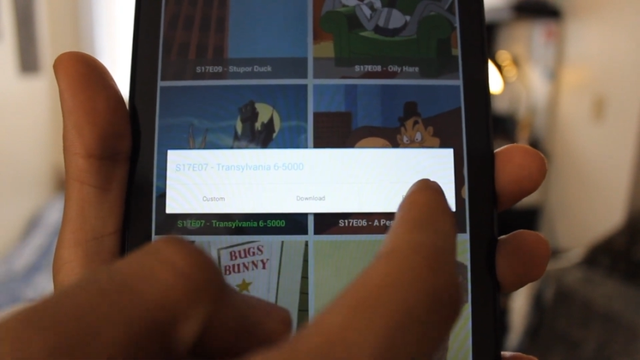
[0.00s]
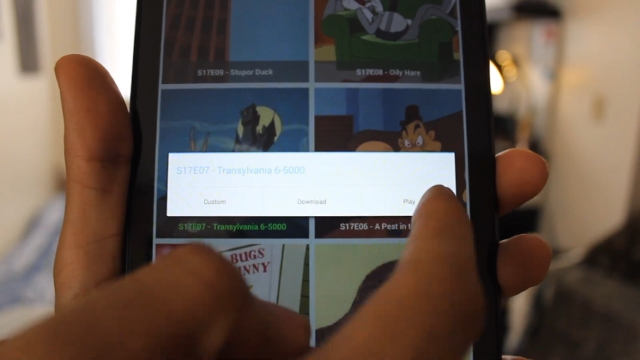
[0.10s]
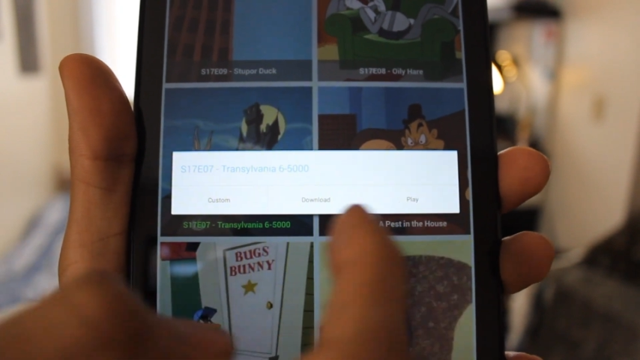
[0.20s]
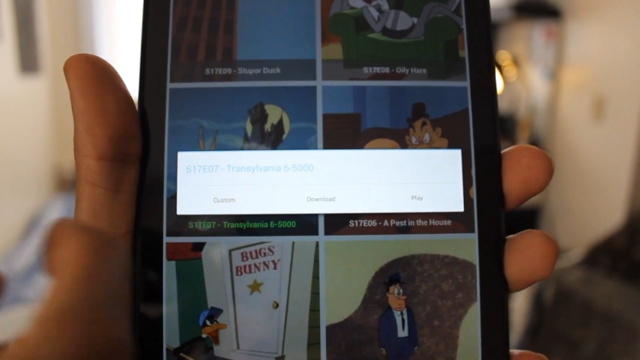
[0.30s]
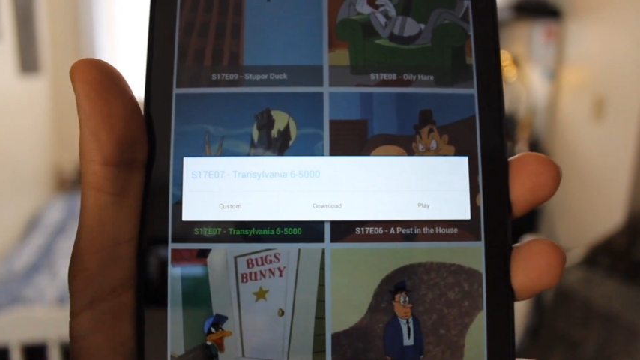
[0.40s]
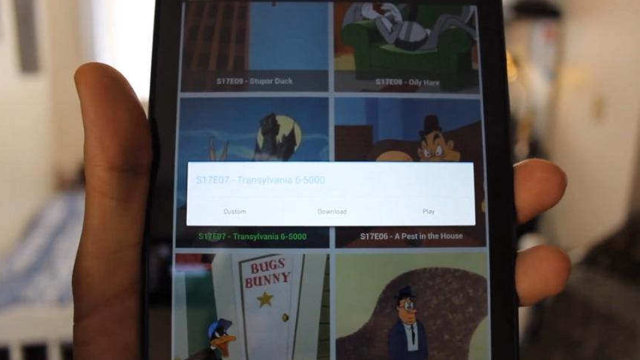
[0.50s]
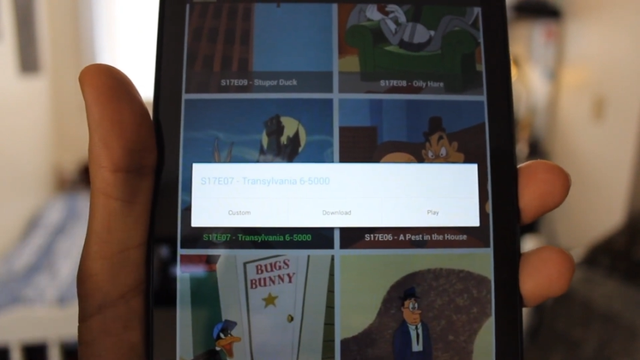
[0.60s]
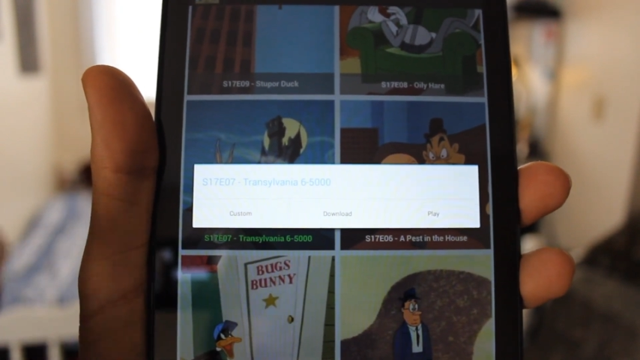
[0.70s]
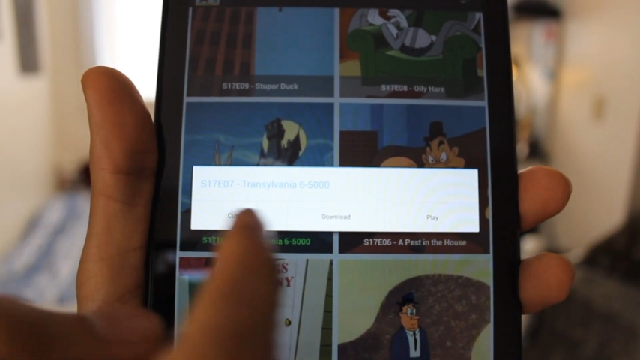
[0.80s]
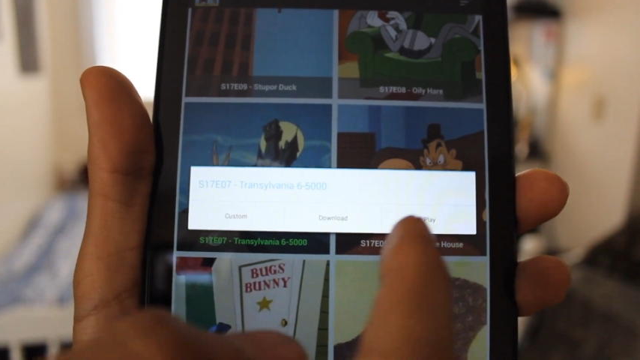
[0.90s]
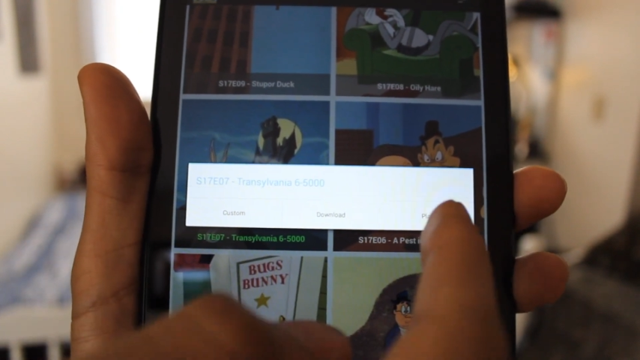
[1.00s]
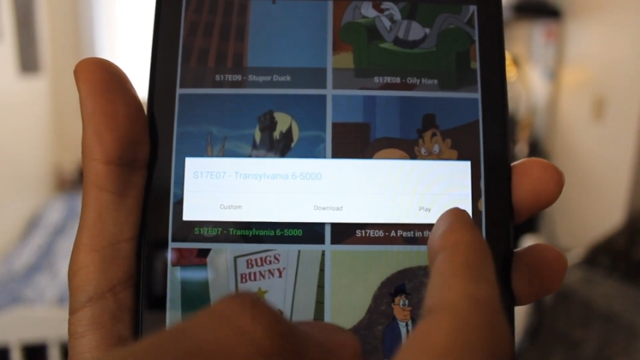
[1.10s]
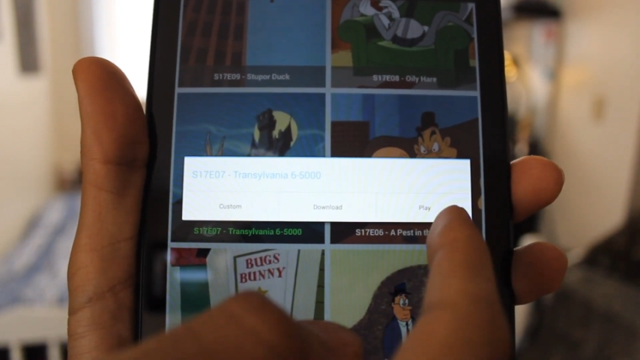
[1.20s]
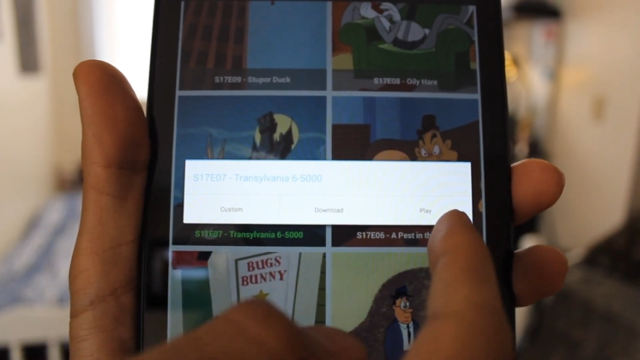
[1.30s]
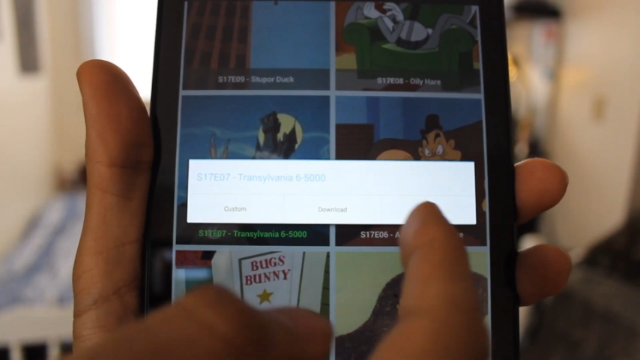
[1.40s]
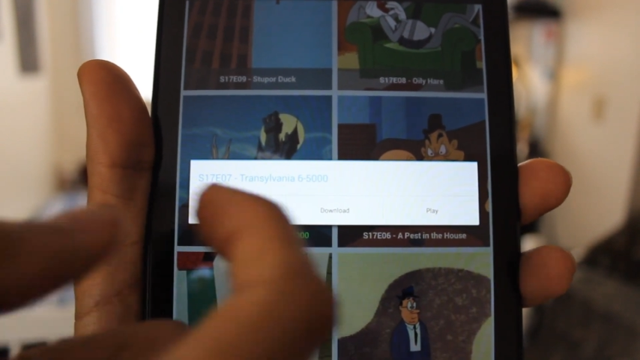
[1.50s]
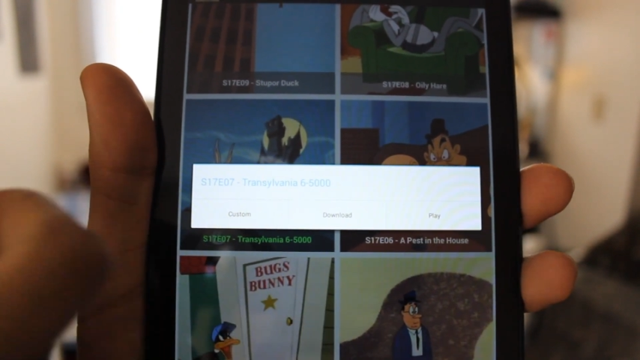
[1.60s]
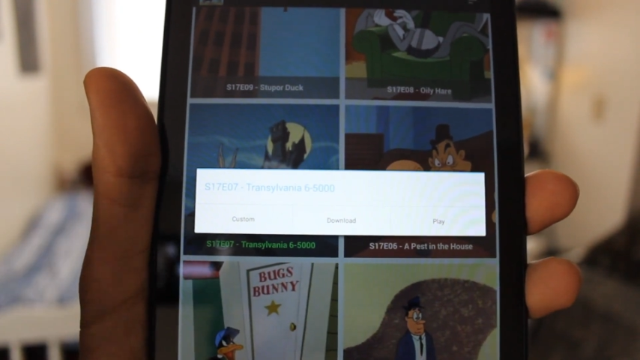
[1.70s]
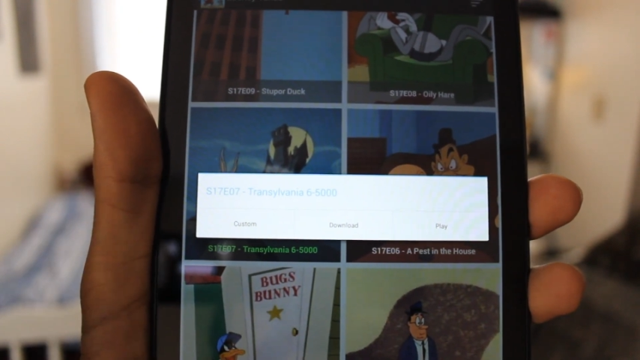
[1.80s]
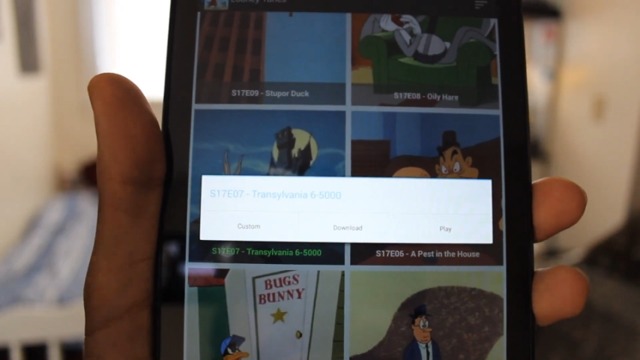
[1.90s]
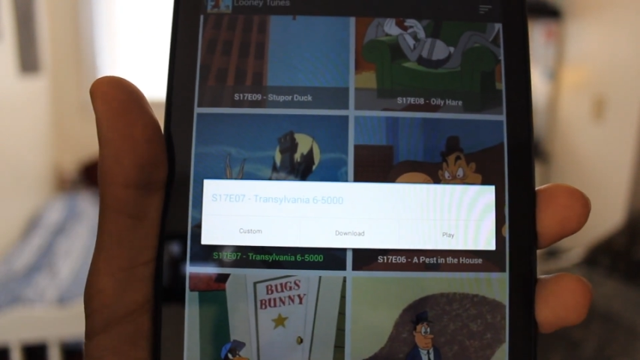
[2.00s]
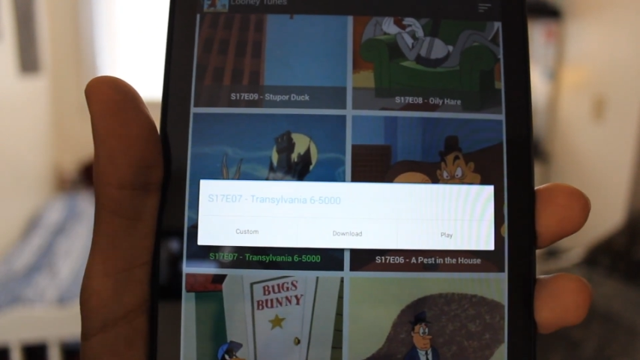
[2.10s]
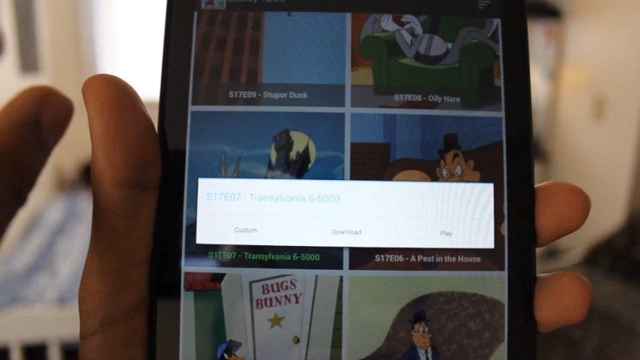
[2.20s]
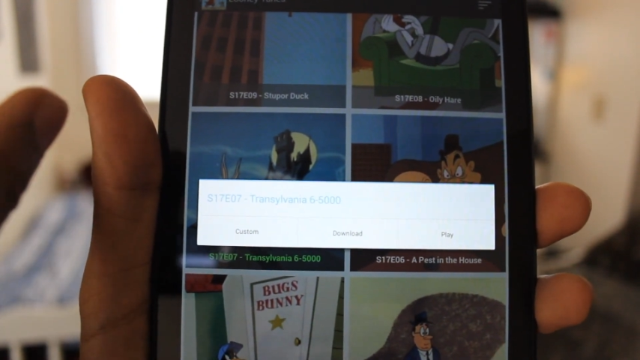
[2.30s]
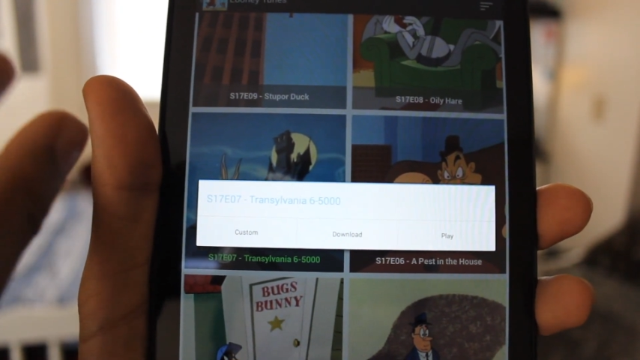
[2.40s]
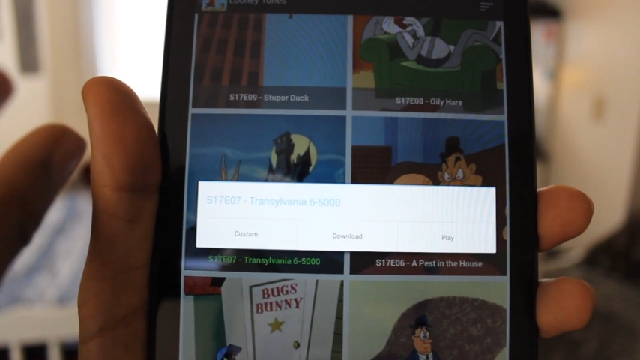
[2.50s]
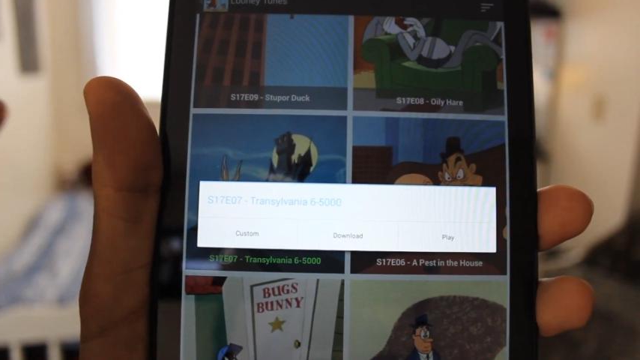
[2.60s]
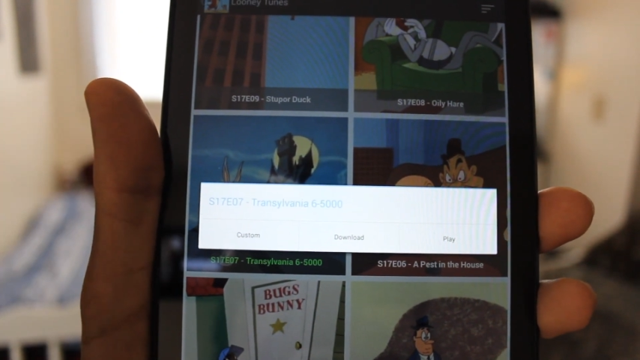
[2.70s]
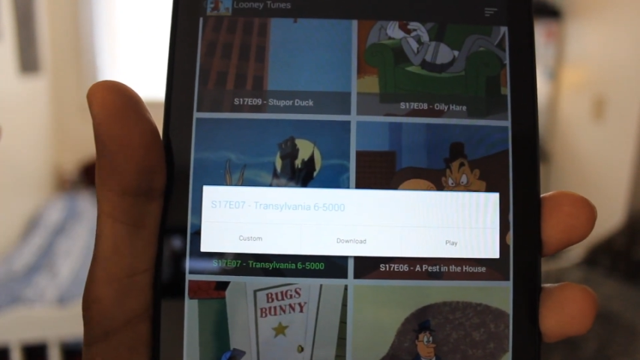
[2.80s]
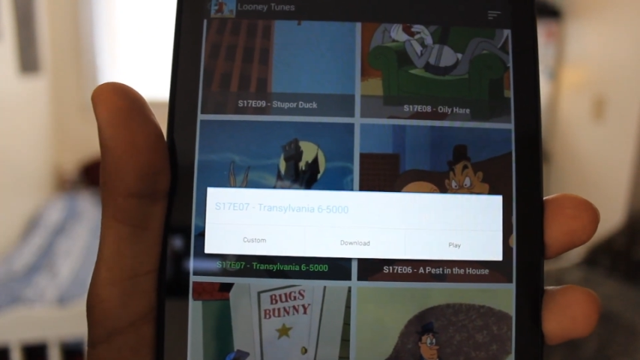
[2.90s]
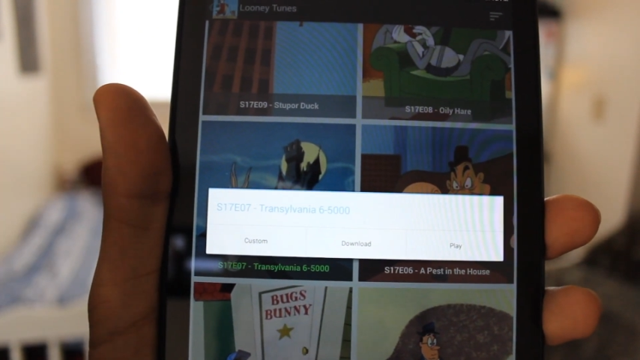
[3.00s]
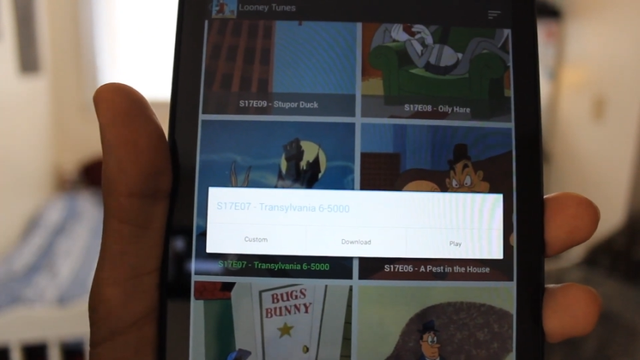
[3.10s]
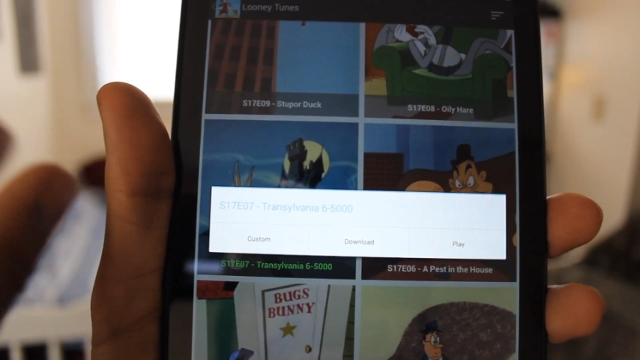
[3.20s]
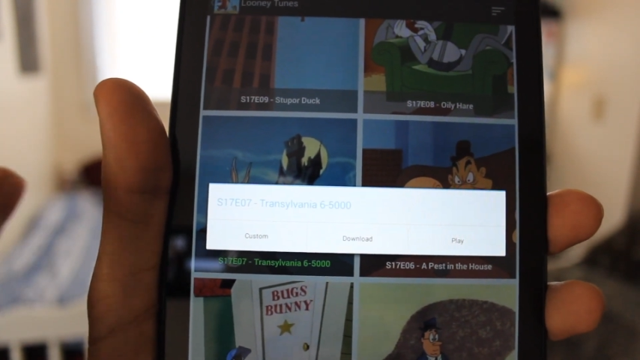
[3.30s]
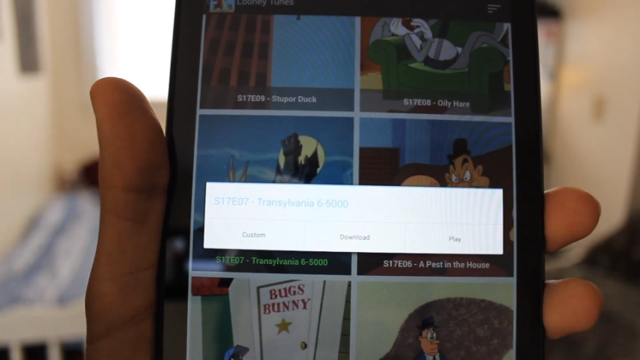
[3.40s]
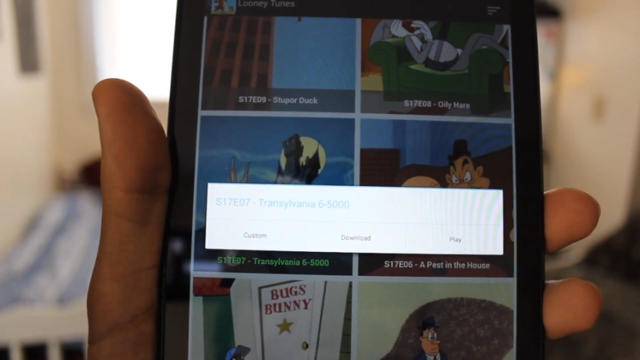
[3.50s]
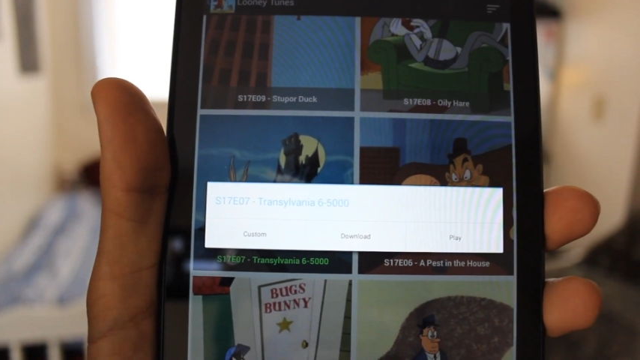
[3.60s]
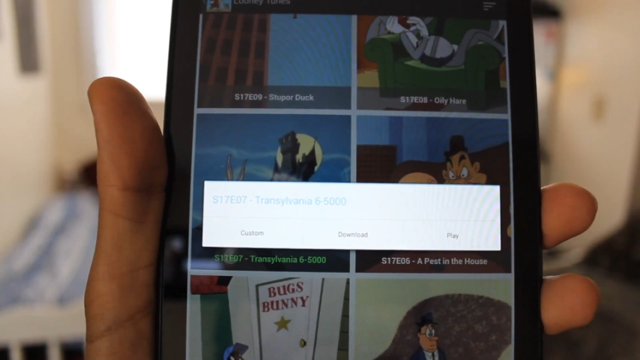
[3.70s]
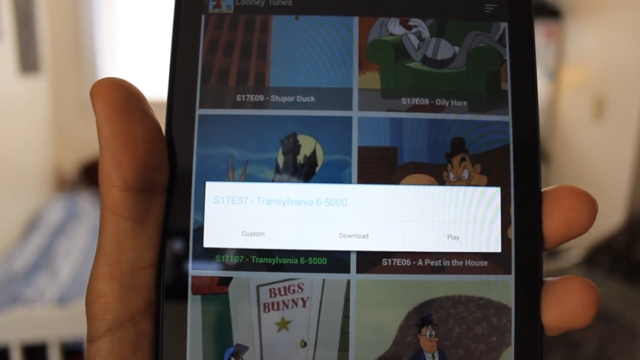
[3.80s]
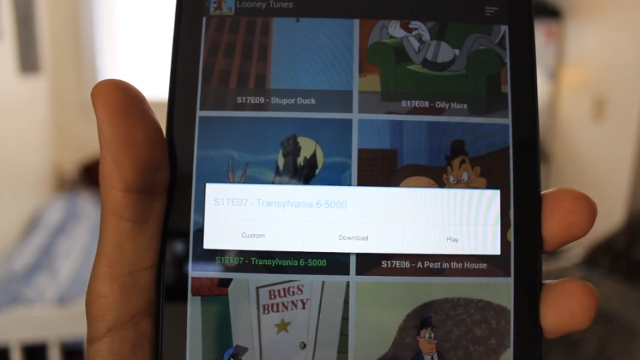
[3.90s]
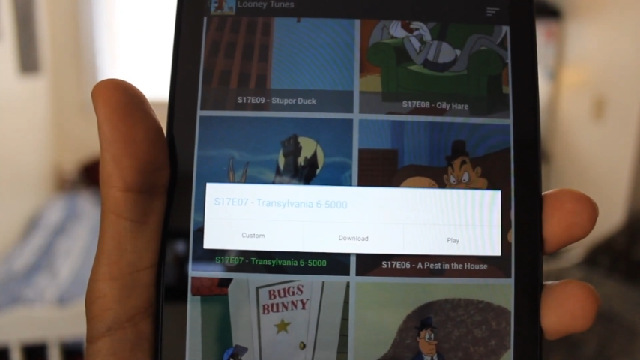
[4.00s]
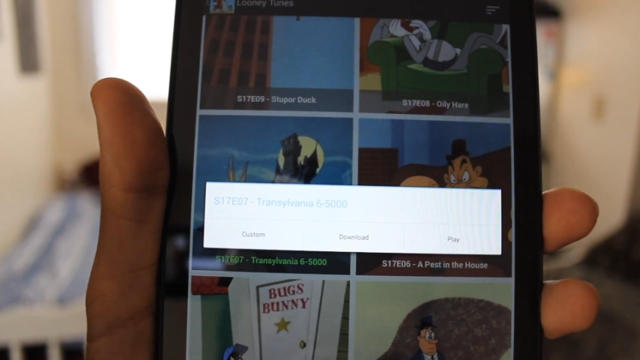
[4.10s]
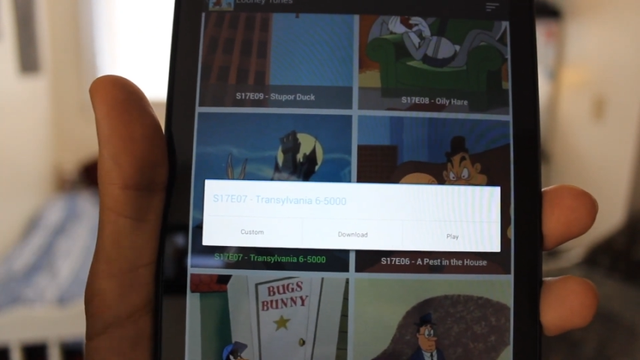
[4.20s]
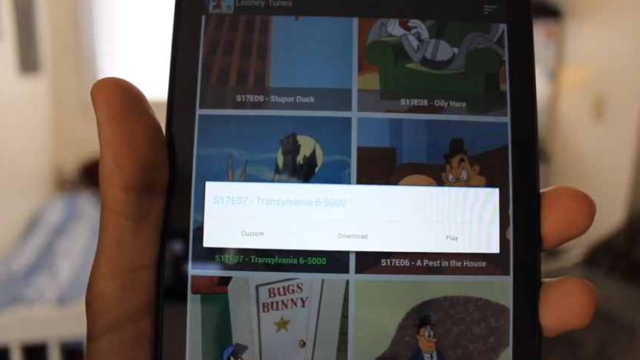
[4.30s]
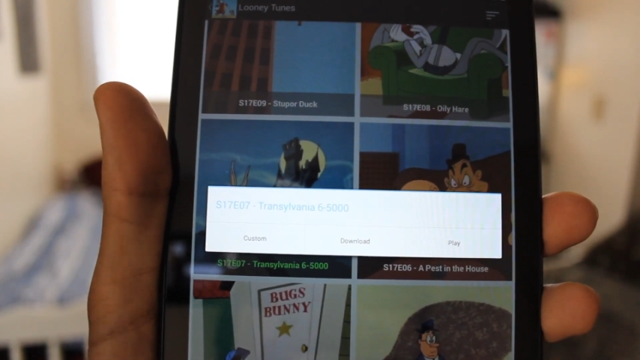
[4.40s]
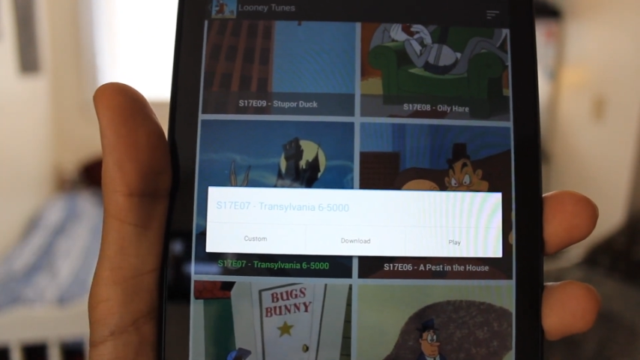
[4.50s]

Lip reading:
(no speaker visible)